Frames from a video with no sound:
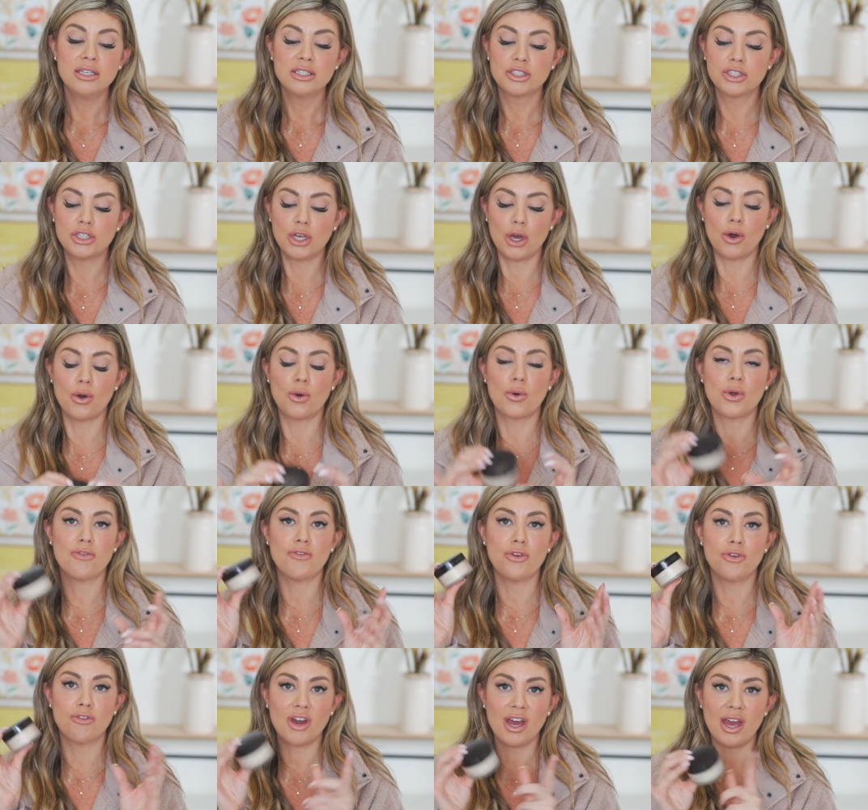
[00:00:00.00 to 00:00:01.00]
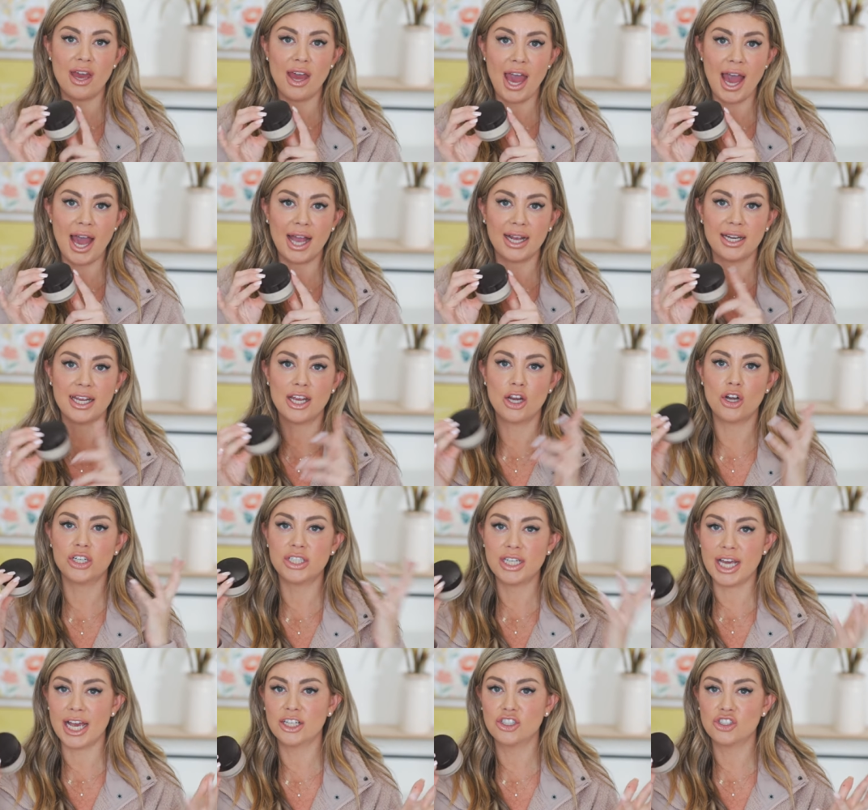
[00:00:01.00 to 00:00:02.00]
So if you've got acne or
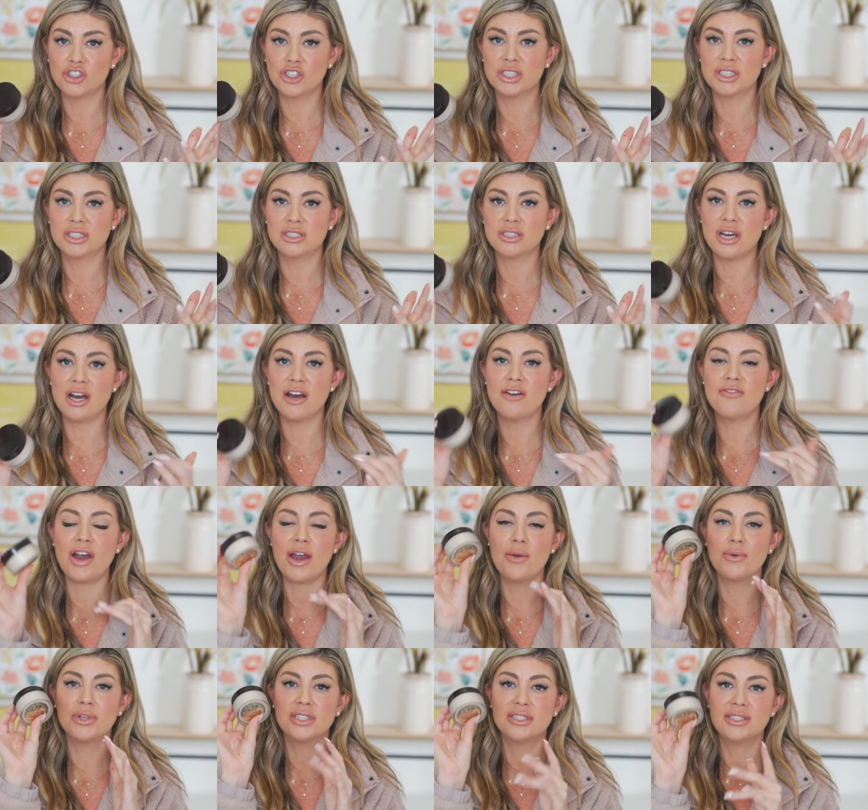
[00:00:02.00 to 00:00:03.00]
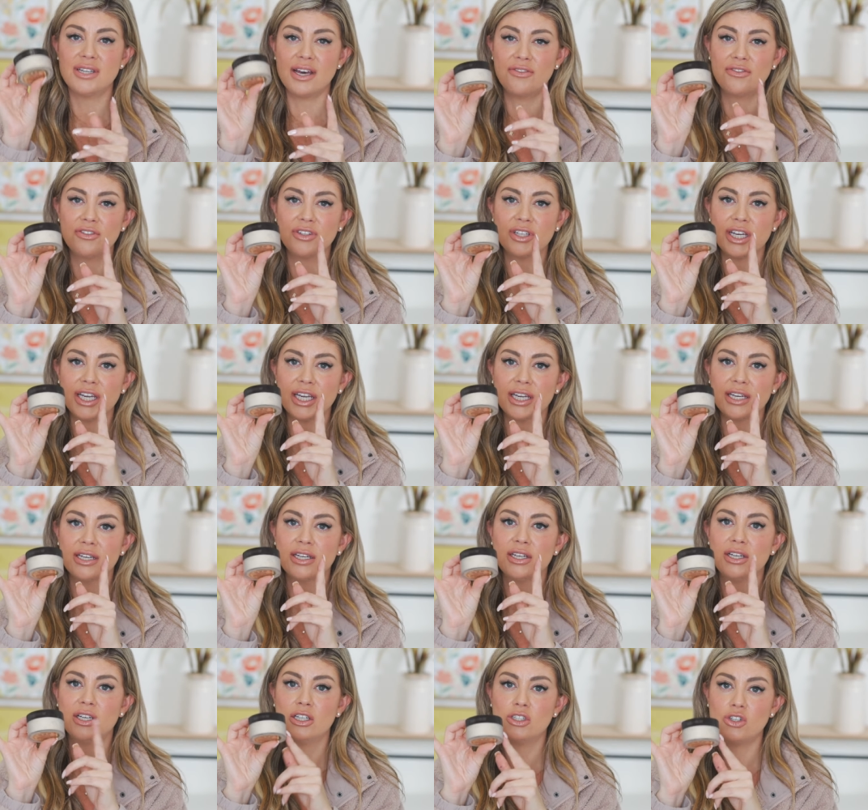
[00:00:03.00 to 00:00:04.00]
texture and stuff, I would definitely
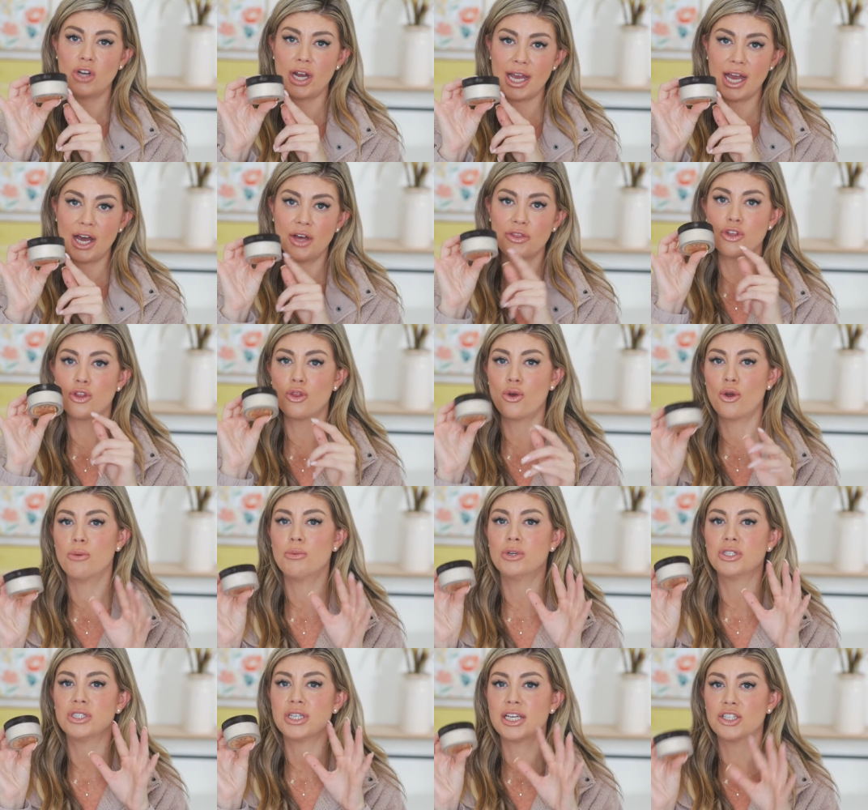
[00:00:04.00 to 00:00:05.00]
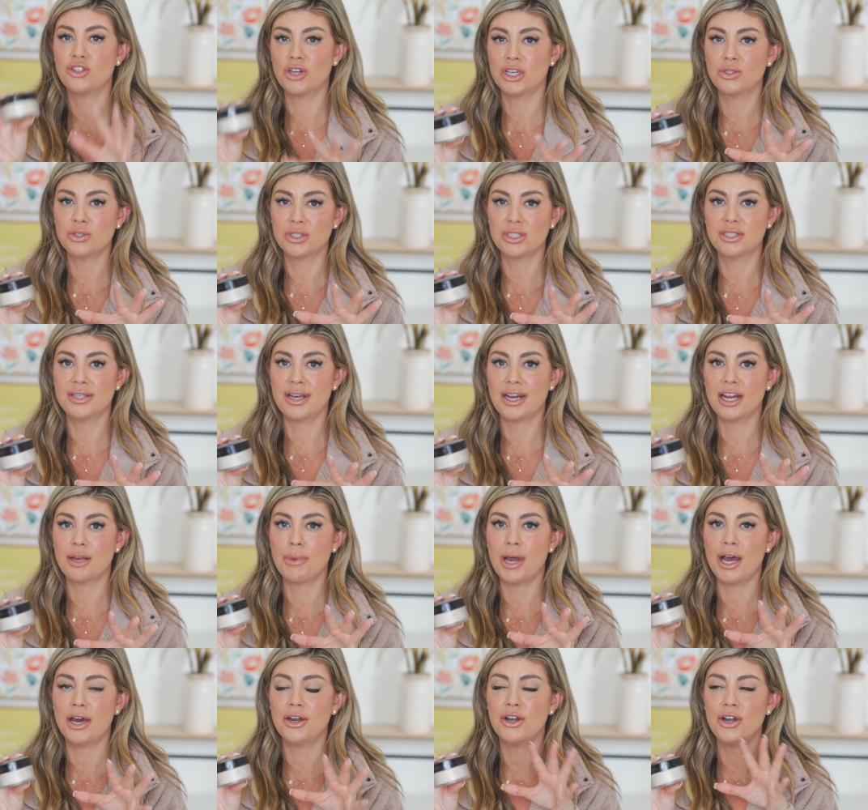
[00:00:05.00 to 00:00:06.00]
try out the Laura Mercier Translucent Setting
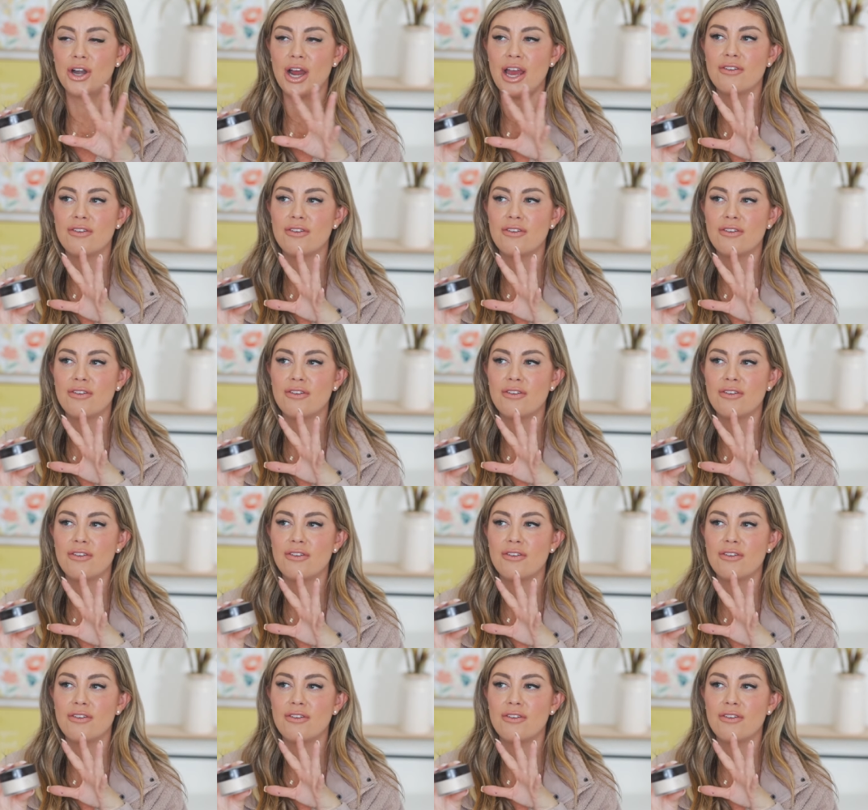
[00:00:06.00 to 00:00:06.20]
Powder.